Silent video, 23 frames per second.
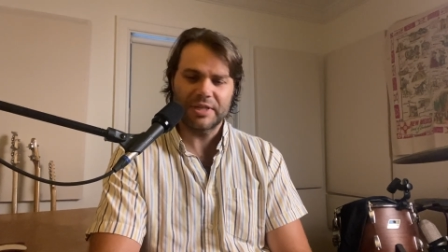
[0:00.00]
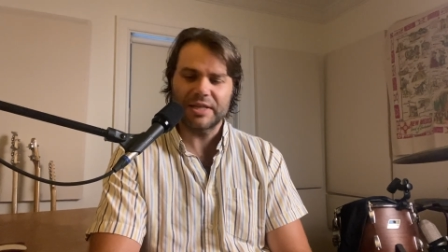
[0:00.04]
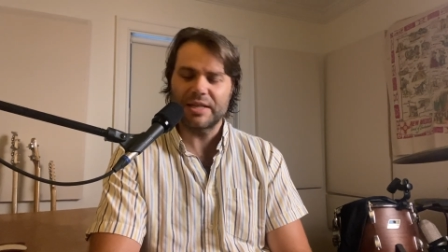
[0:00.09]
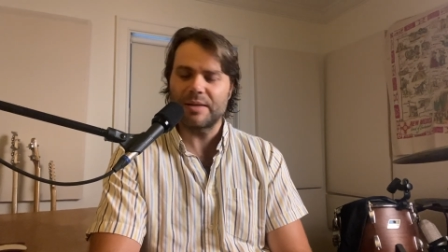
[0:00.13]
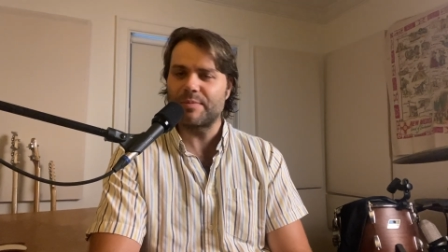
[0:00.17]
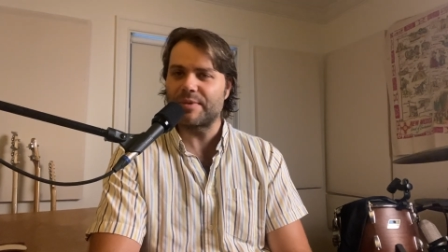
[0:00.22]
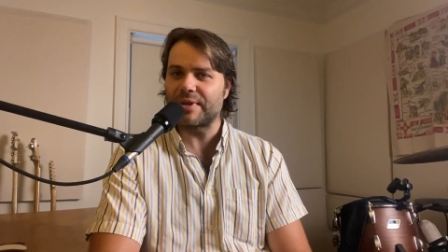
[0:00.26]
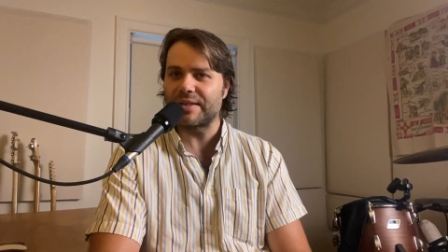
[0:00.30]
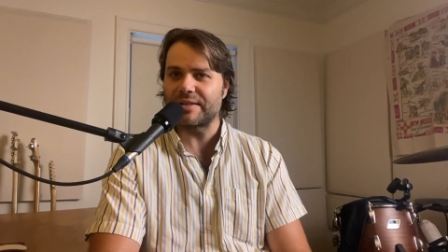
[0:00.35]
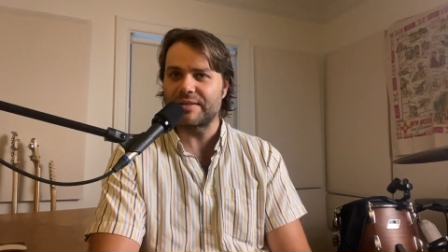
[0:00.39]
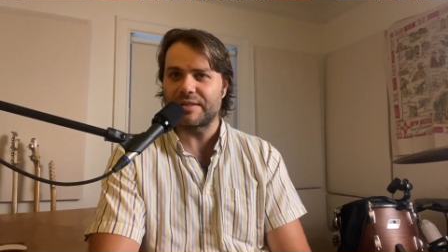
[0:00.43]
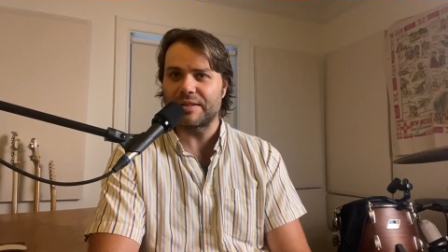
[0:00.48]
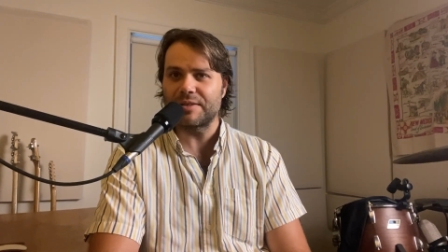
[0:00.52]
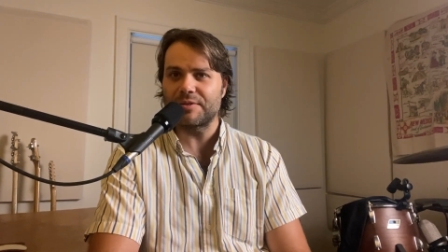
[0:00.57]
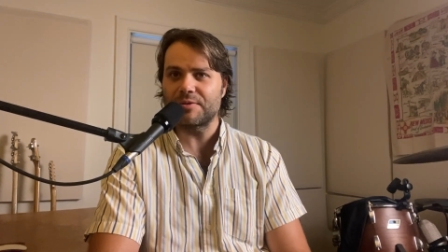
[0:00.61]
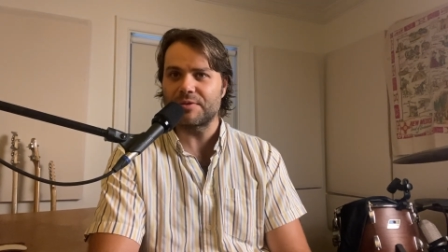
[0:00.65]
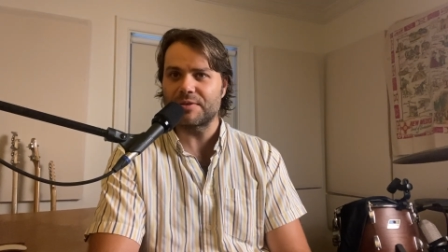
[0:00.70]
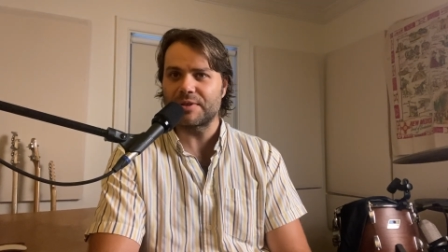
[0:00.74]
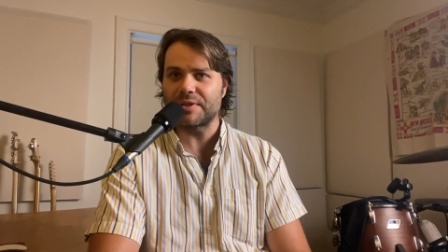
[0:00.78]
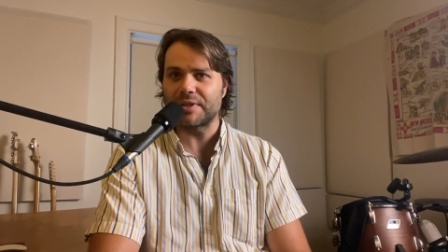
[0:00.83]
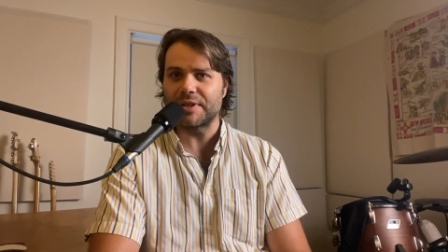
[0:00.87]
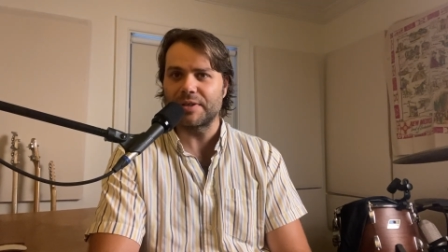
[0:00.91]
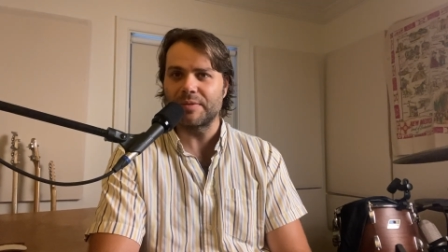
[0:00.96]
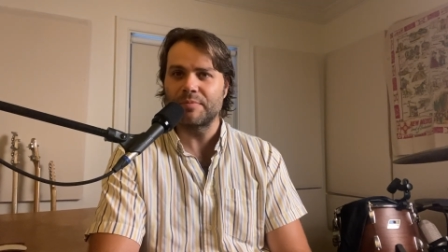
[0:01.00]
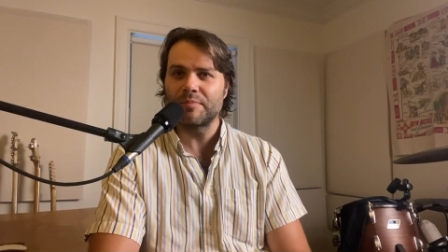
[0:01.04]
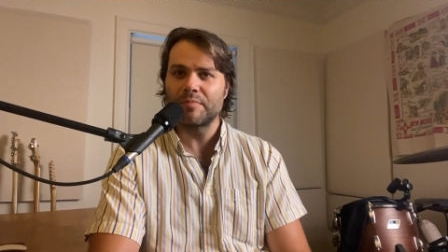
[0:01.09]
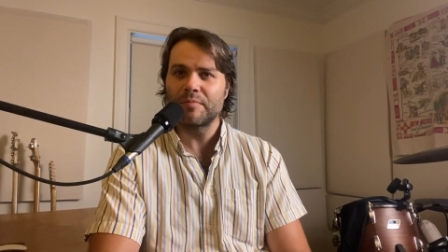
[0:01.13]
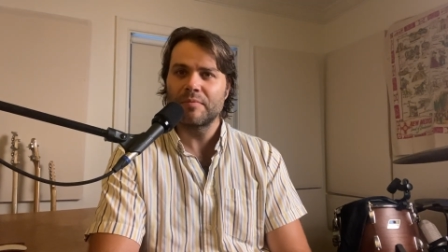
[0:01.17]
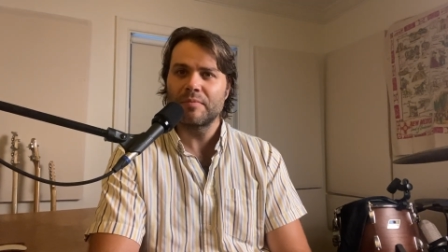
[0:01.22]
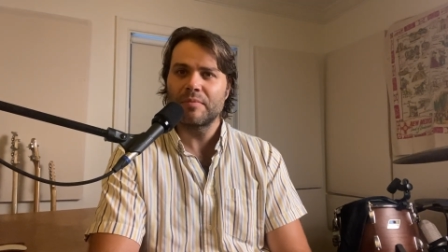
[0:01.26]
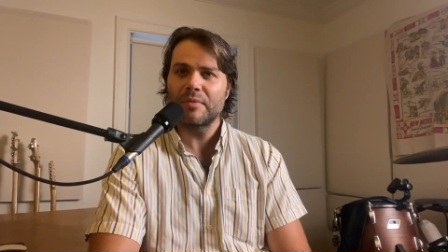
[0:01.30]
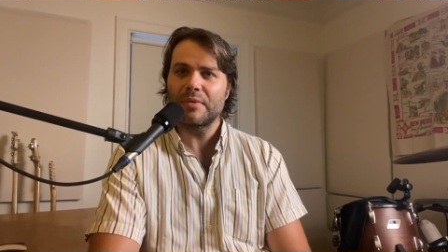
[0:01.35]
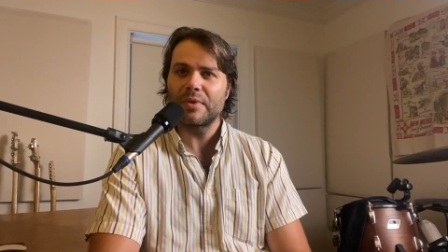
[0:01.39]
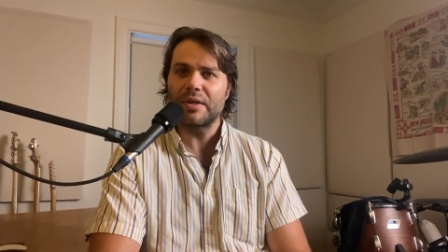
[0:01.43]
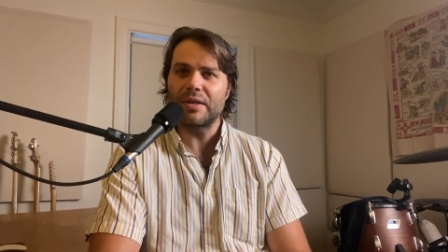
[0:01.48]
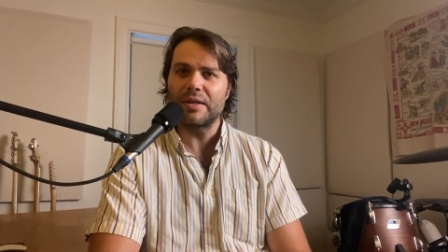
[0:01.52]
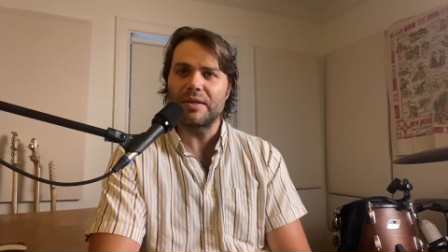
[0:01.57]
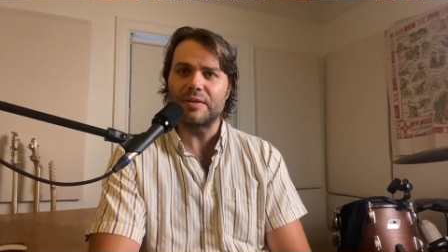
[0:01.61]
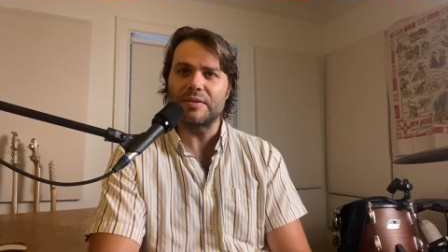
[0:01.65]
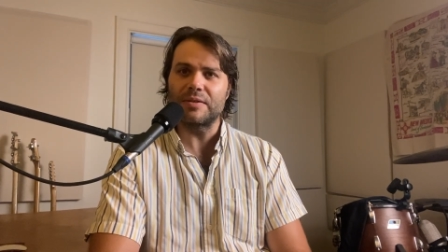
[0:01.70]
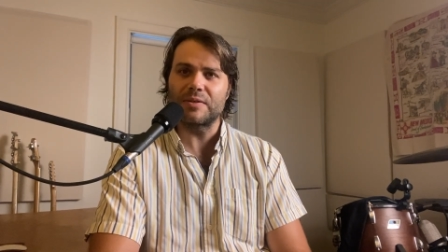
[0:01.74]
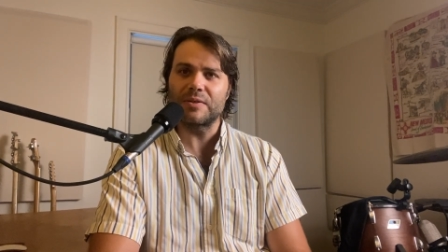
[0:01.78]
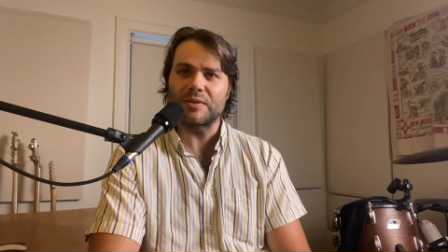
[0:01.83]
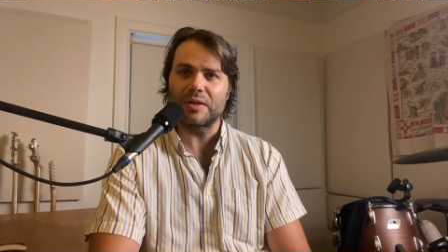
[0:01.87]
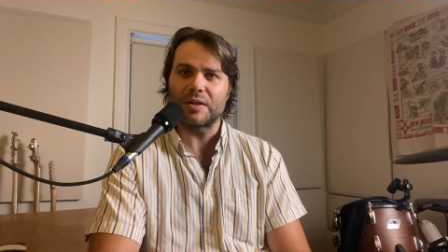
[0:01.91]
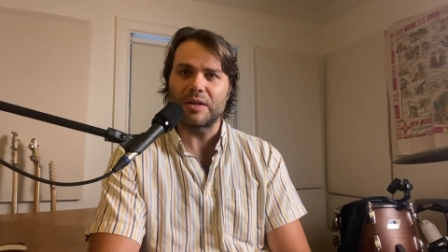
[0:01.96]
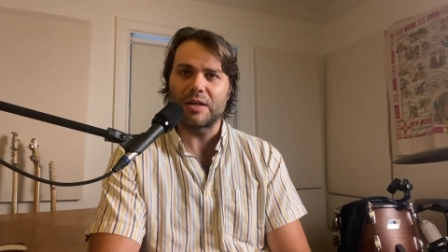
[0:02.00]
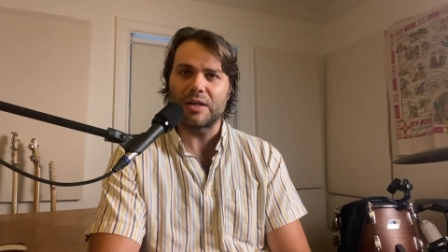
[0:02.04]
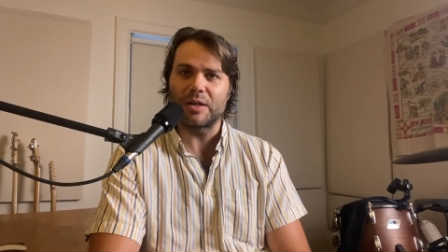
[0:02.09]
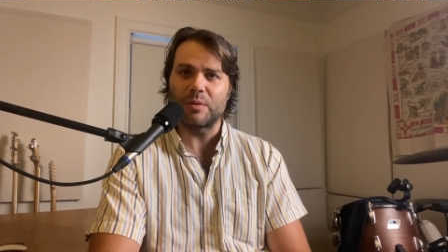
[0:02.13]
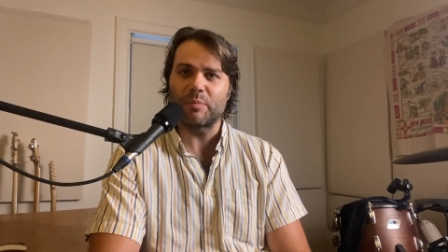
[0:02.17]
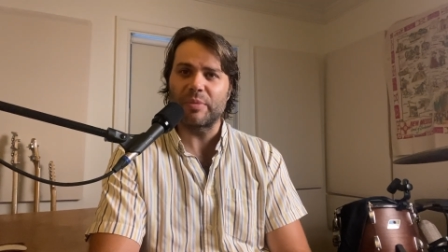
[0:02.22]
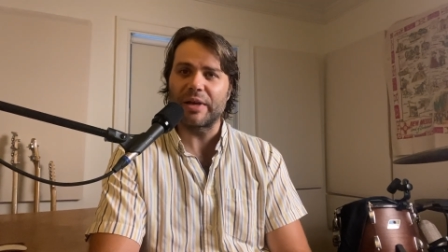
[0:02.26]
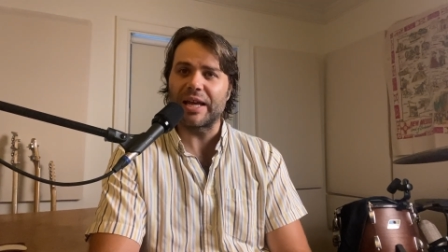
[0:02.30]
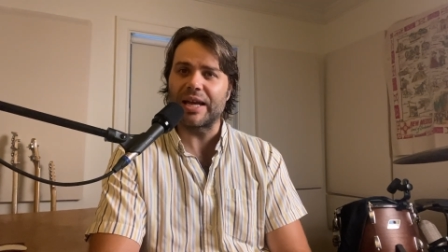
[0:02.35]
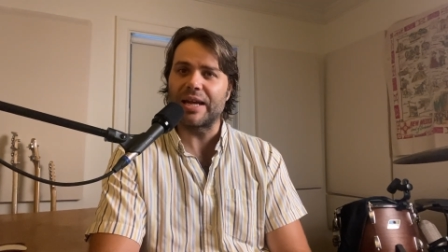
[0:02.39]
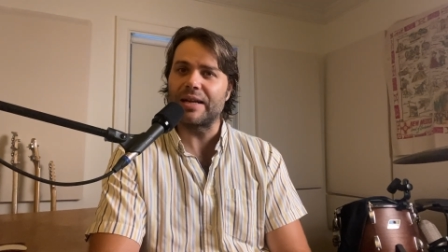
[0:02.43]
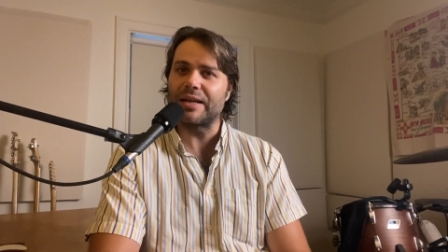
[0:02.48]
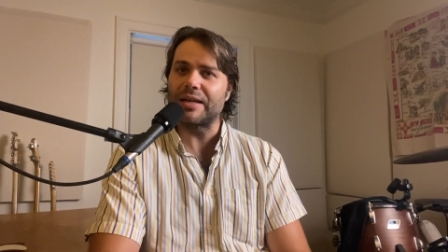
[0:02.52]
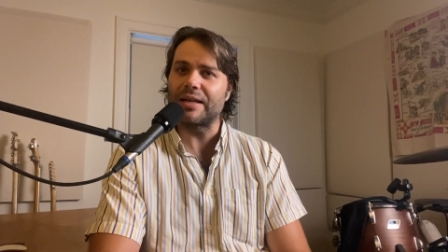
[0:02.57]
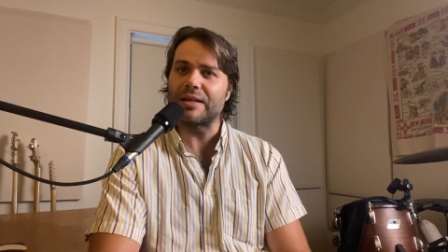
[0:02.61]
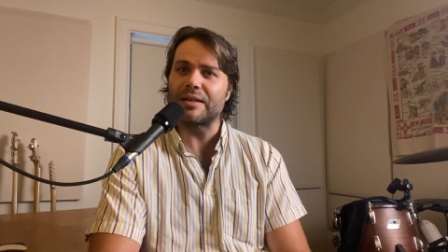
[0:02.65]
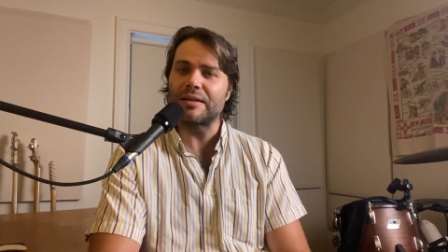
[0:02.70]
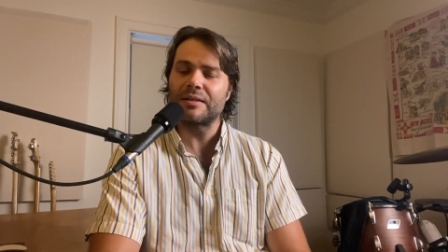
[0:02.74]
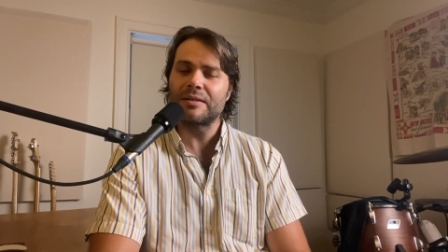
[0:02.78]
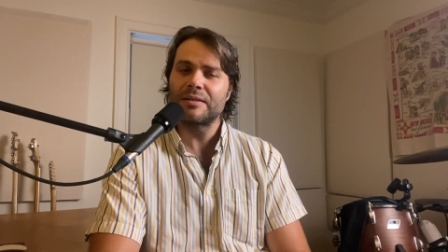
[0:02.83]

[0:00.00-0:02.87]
keep things interesting is panning.